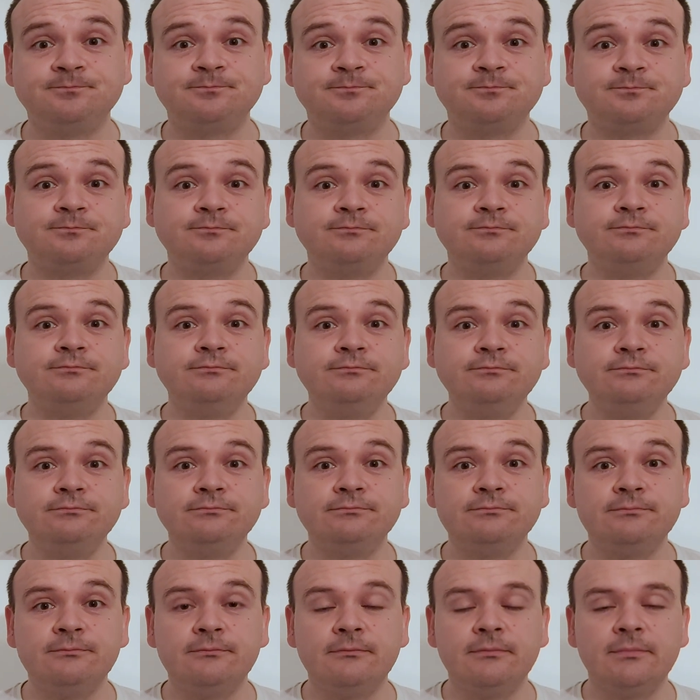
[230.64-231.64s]

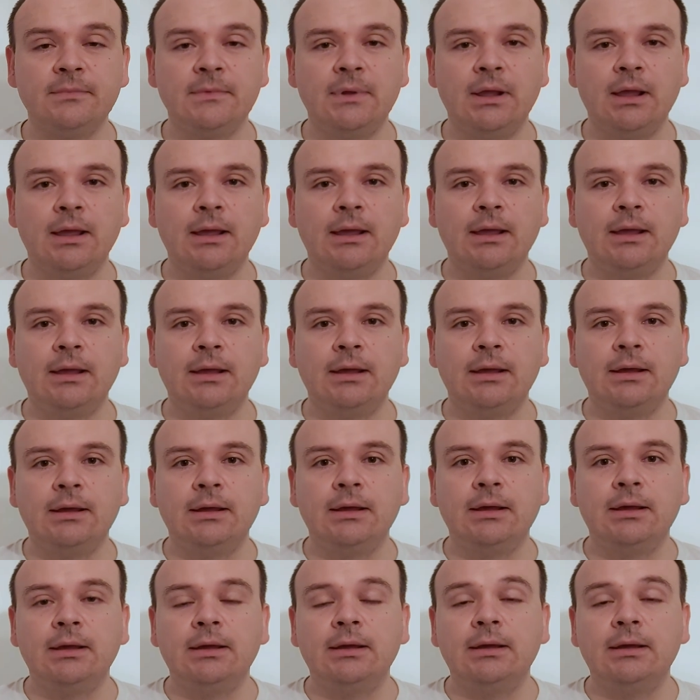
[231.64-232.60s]
No one is speaking in this clip.